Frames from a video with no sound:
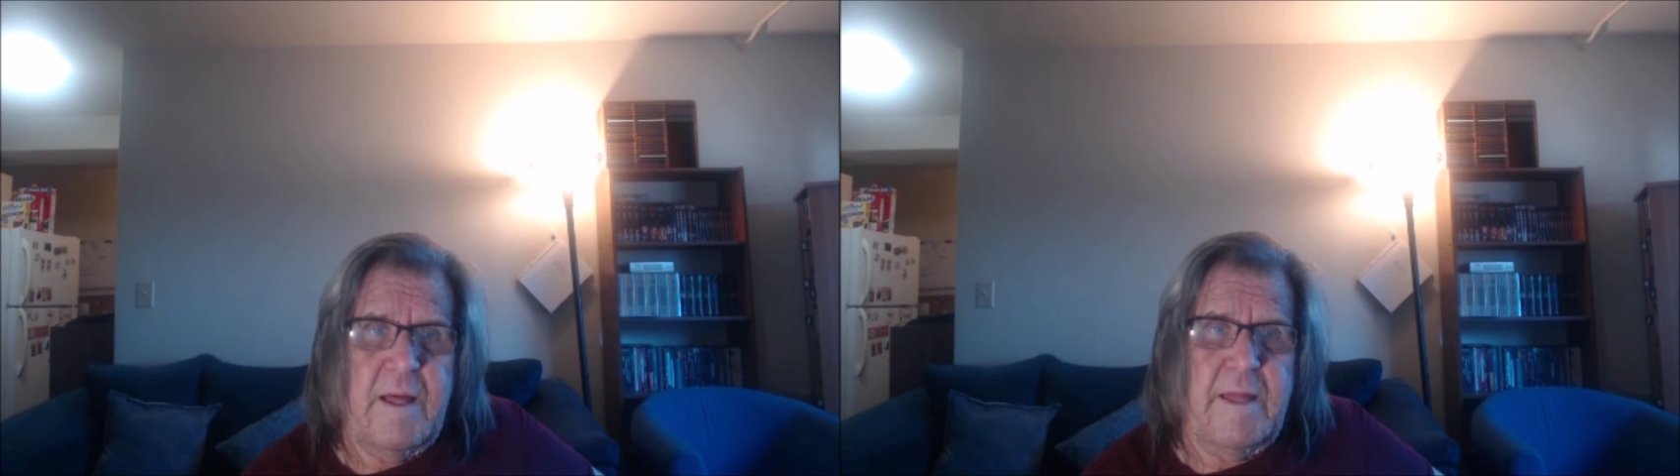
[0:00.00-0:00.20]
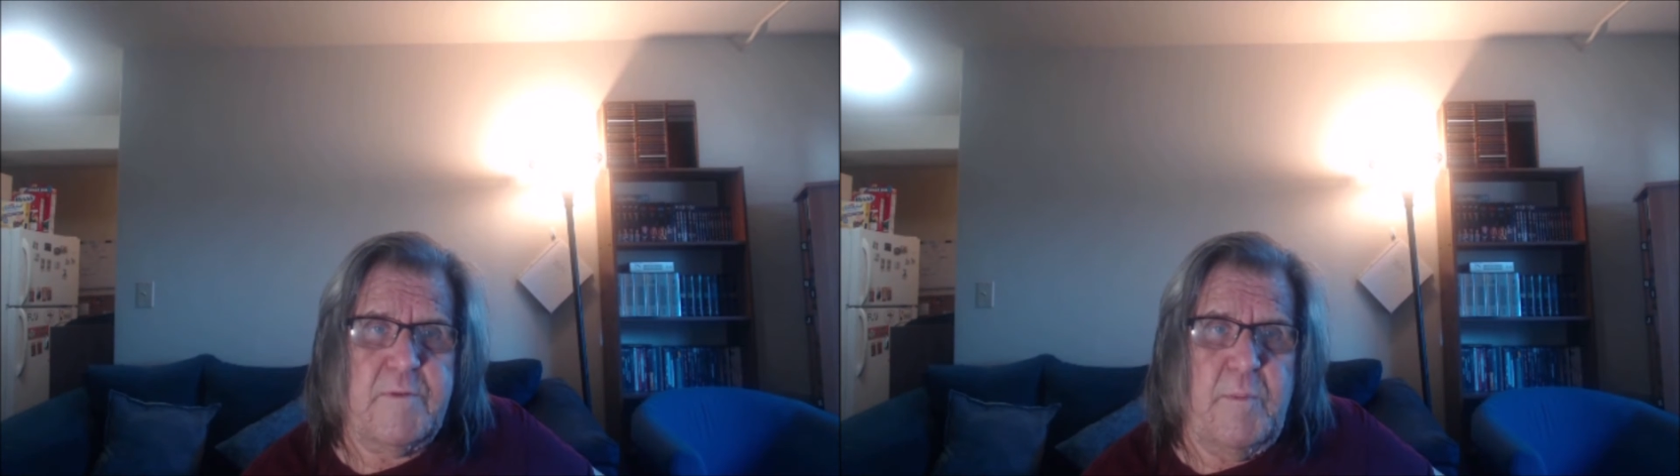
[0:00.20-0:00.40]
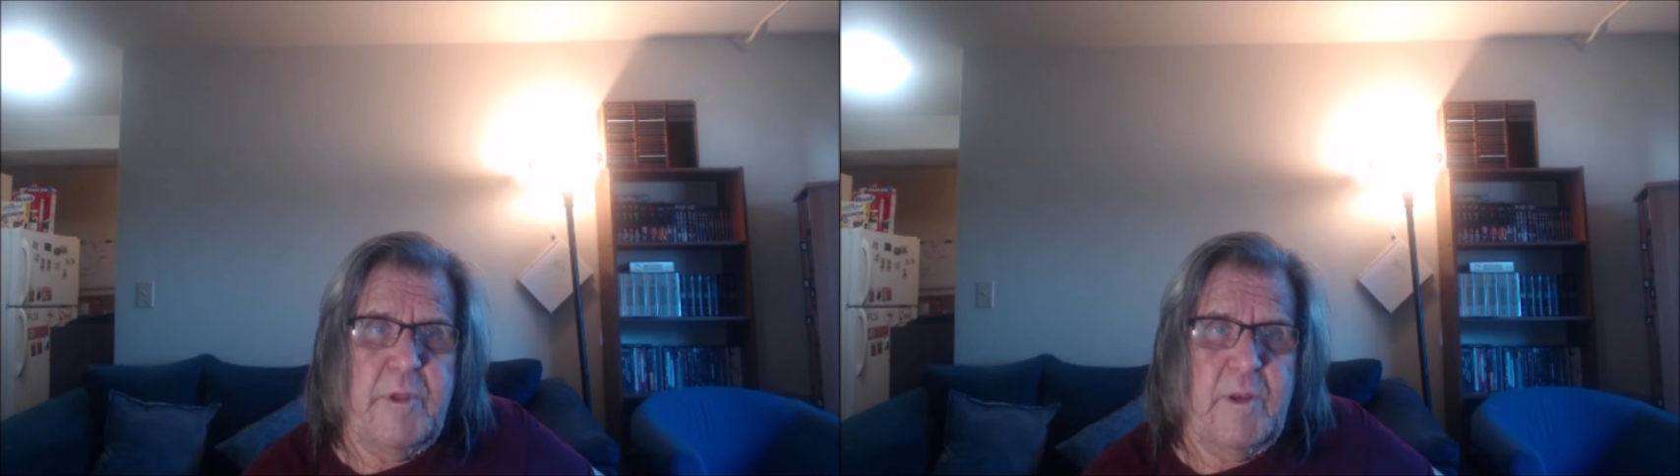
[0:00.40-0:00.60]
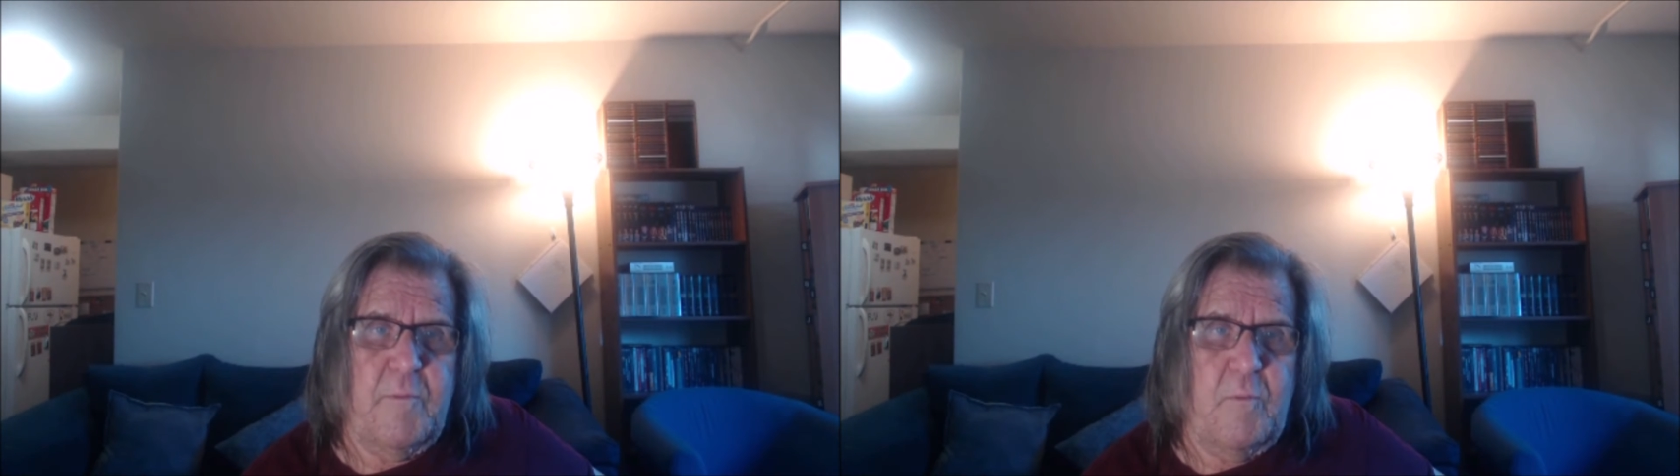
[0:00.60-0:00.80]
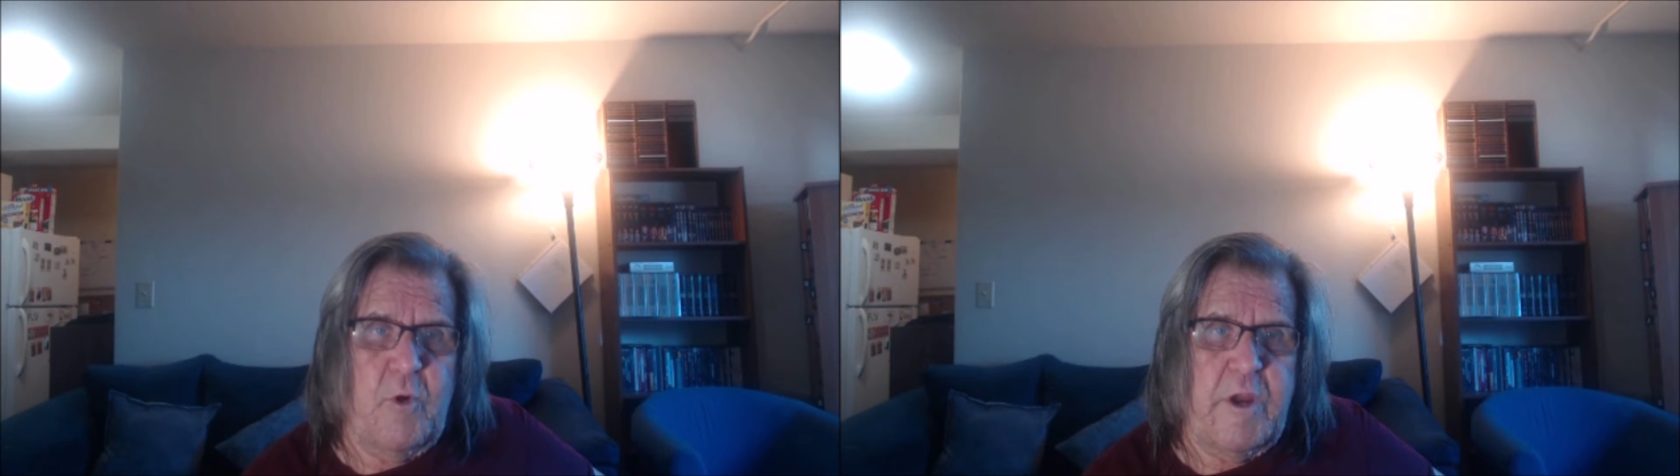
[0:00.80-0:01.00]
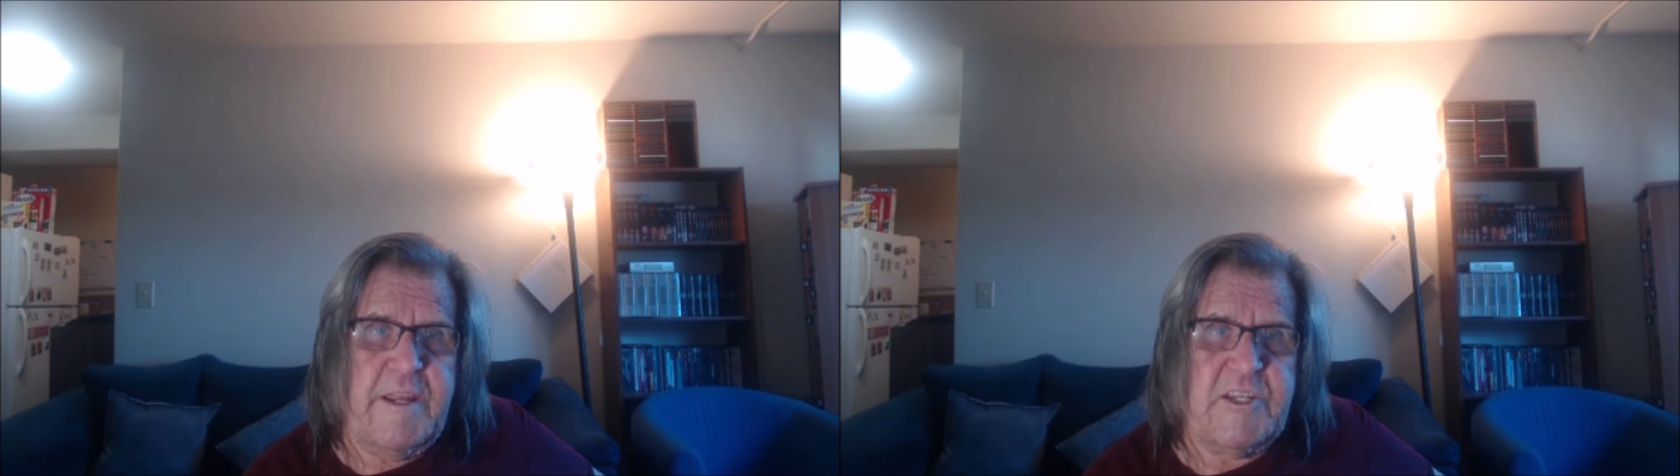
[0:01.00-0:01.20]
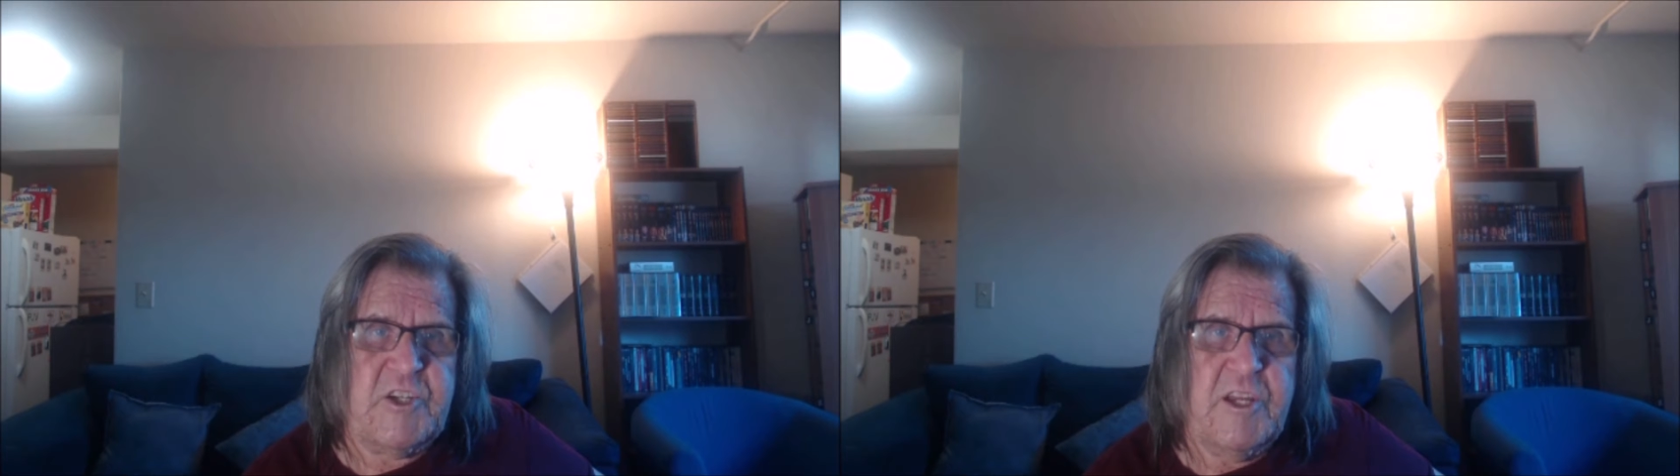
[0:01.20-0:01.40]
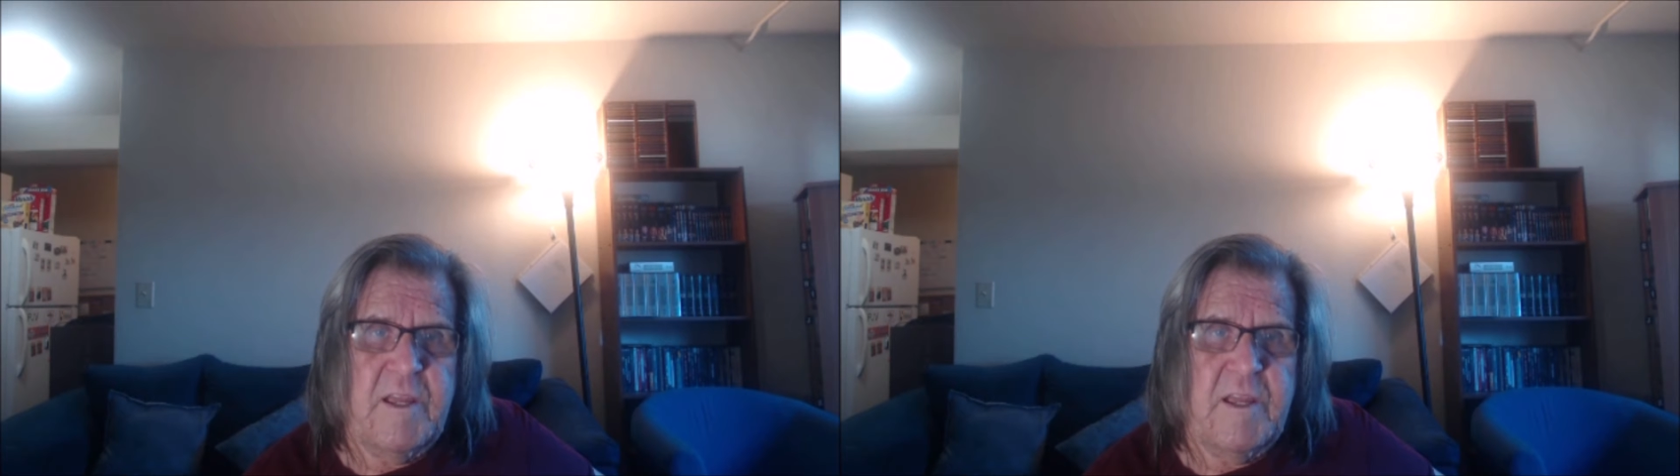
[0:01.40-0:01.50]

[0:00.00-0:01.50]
on the minimum wage